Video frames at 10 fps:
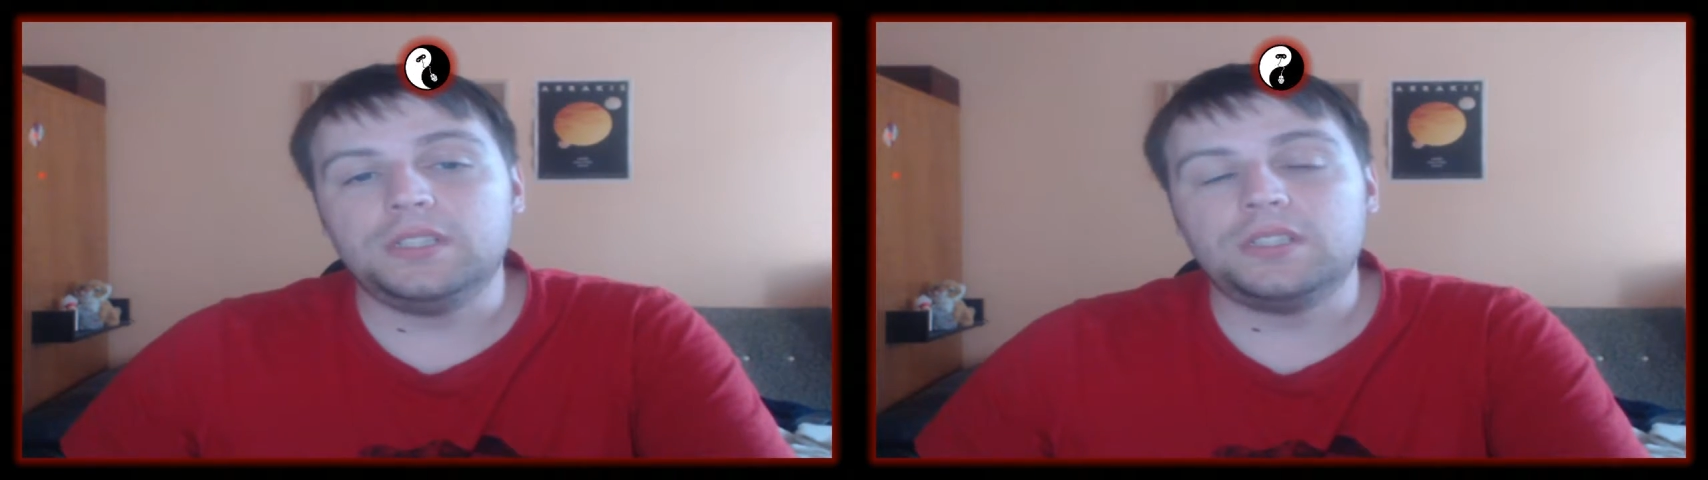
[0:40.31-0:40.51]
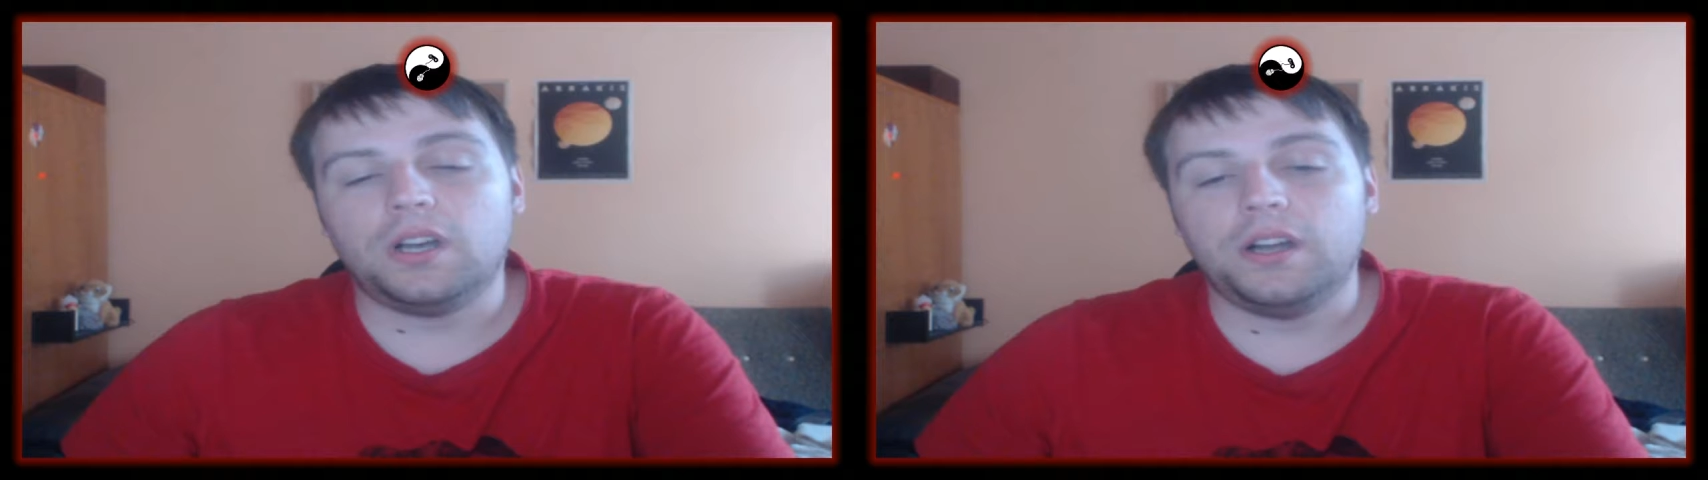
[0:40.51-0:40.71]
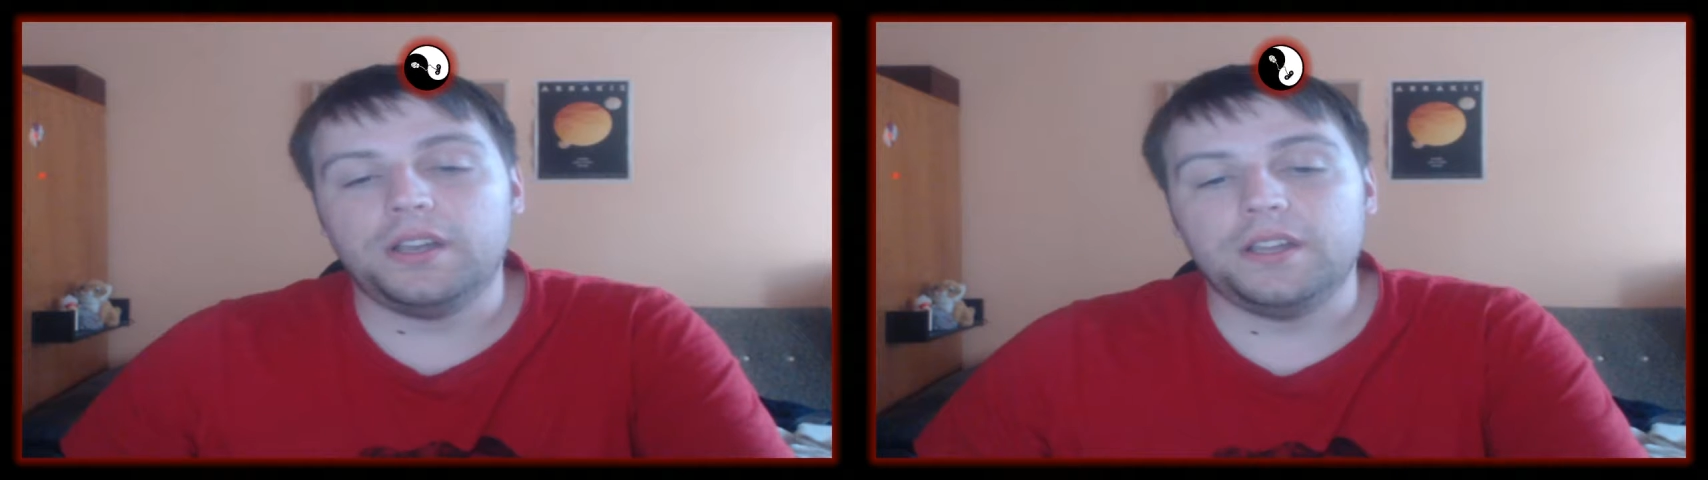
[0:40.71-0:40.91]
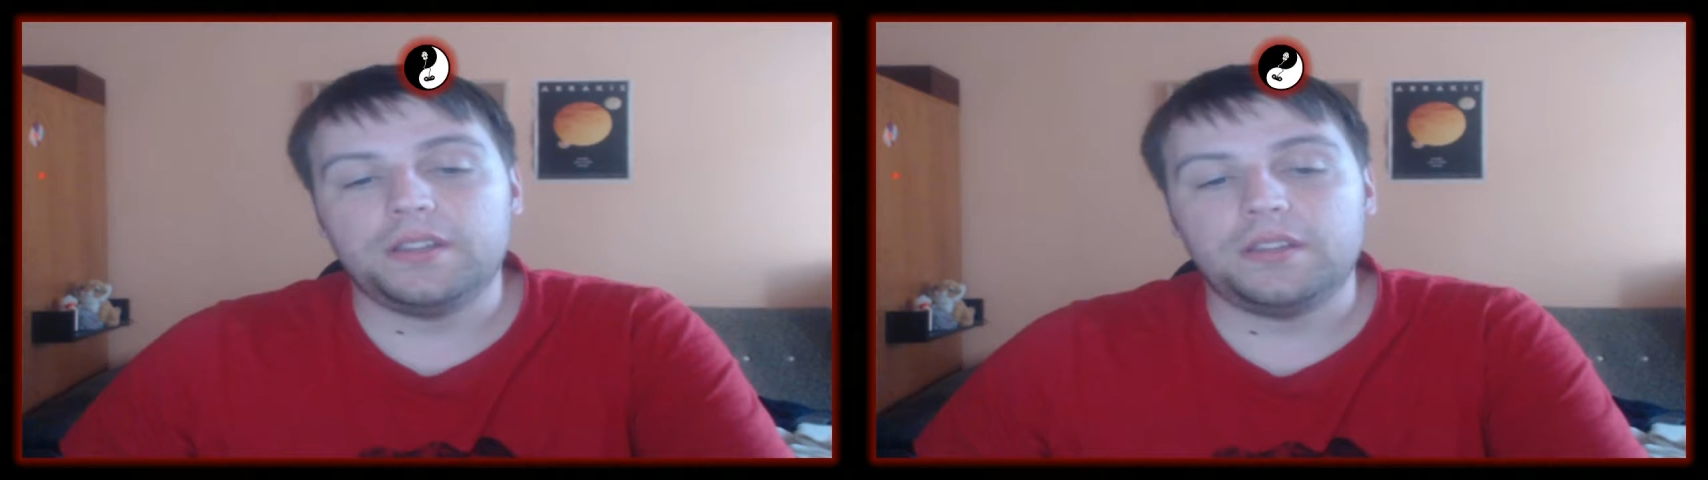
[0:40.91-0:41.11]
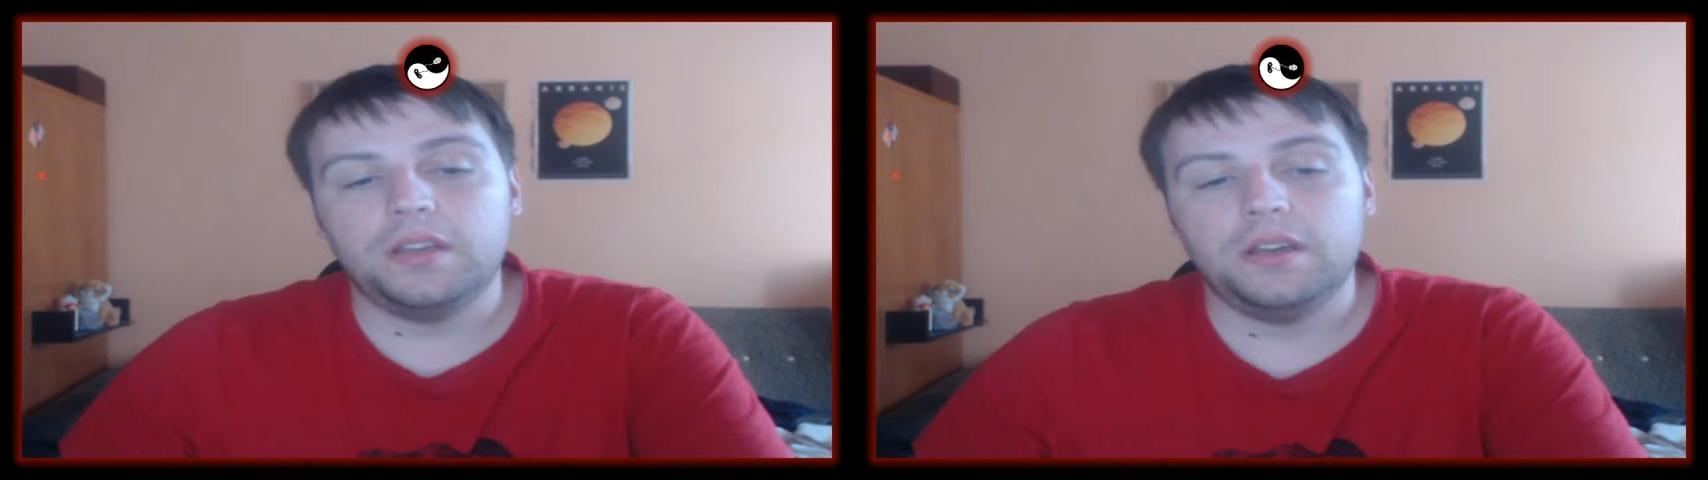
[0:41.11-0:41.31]

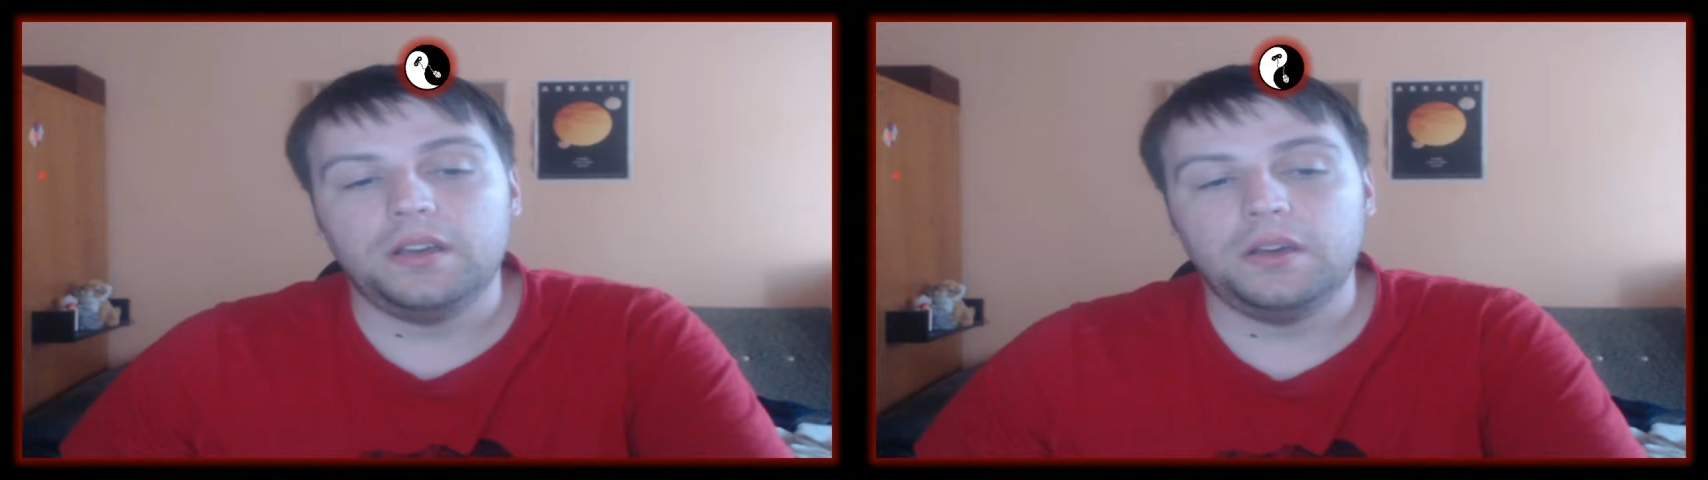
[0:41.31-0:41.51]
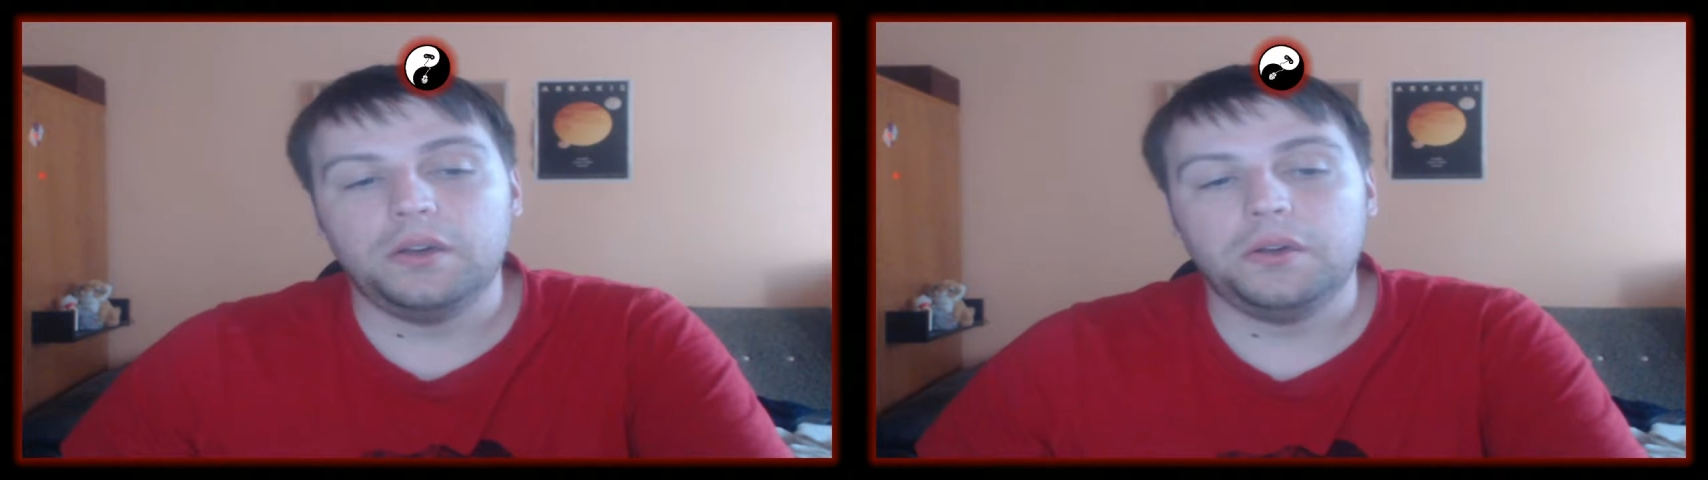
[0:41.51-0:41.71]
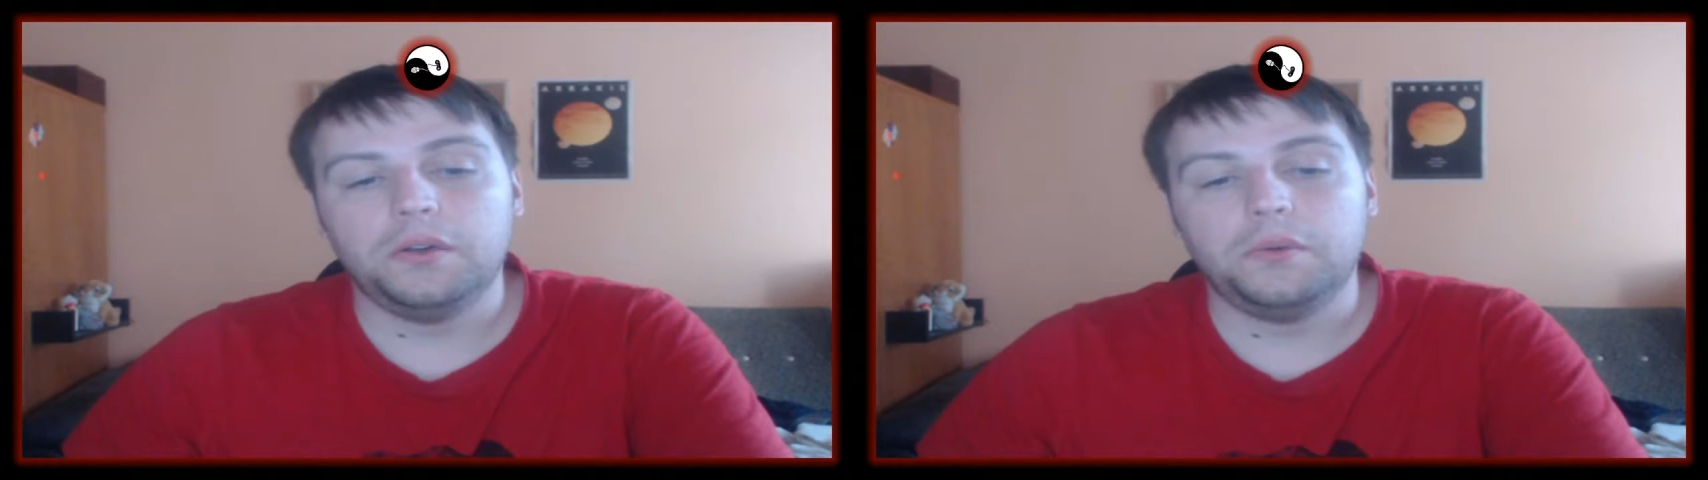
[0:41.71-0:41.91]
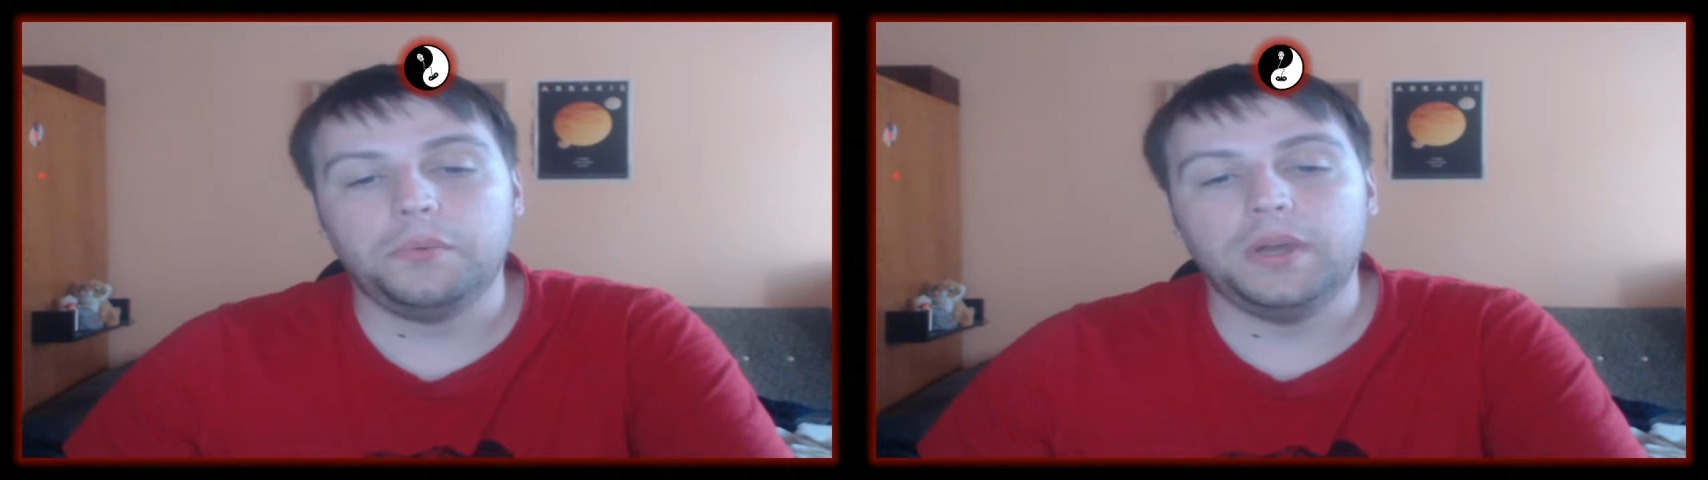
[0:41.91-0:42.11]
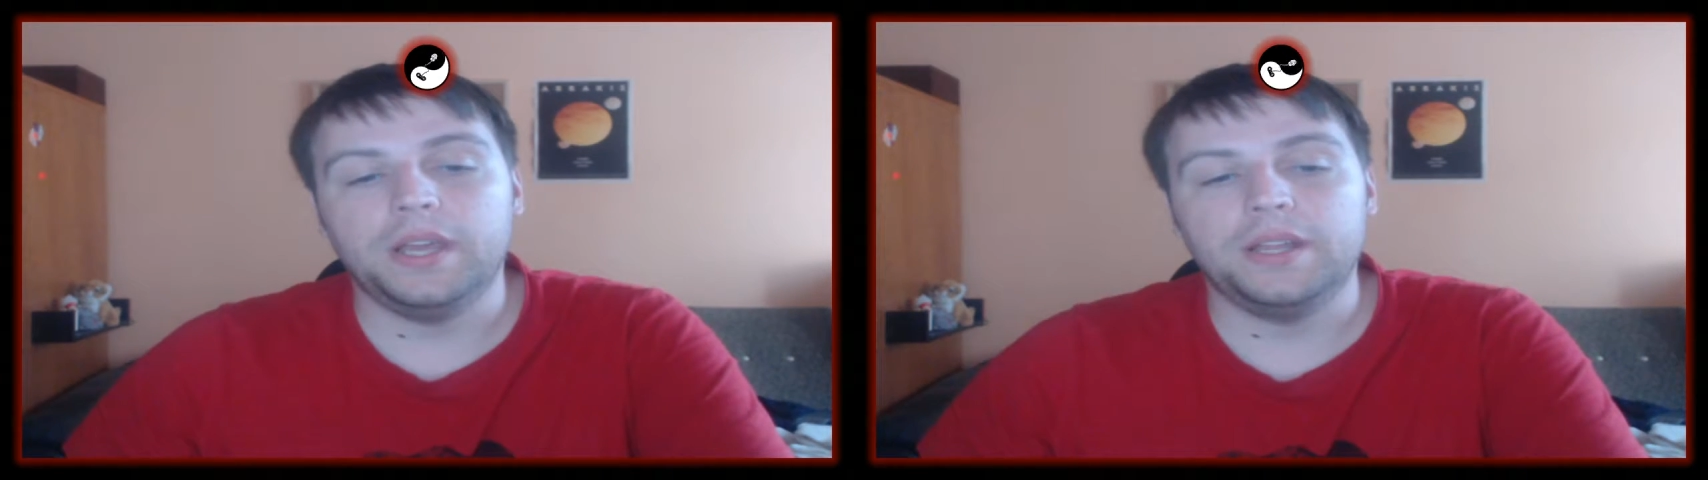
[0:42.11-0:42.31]
started
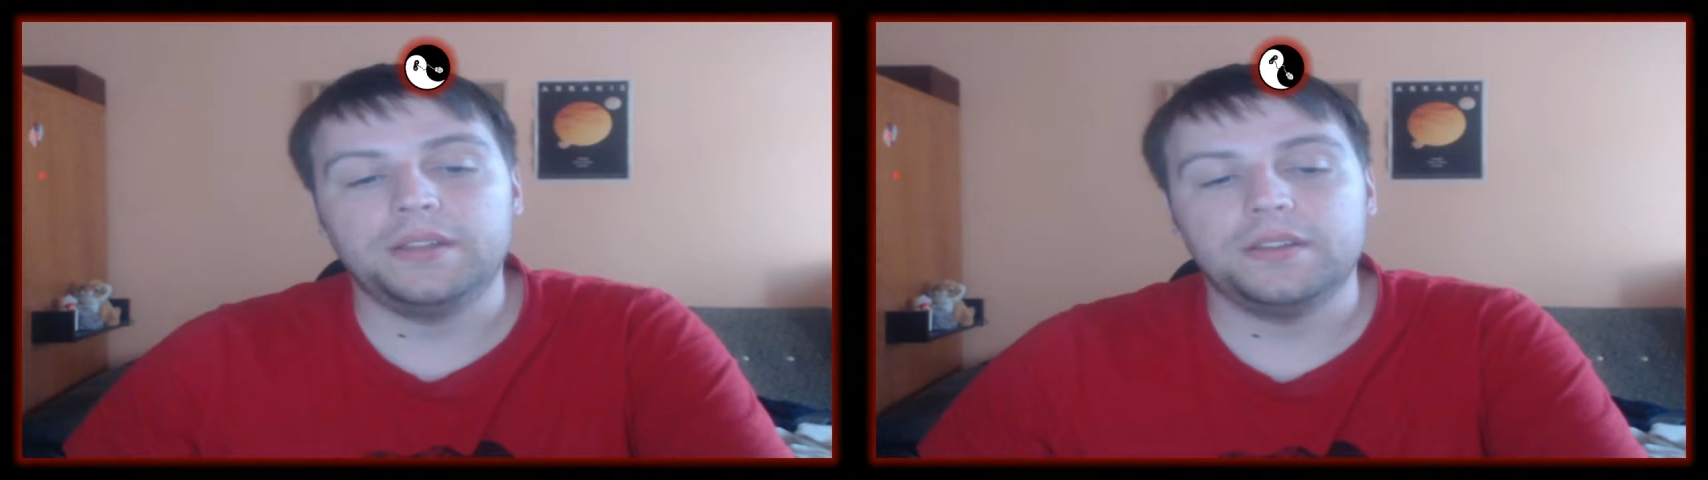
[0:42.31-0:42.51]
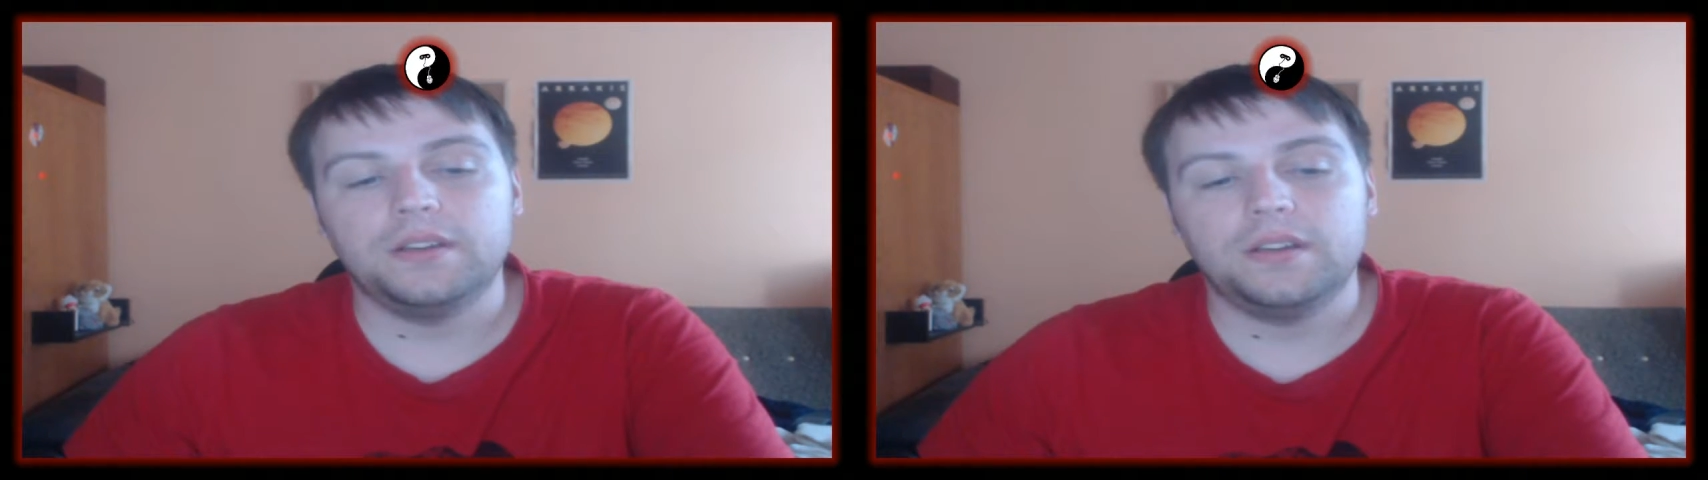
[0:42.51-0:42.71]
with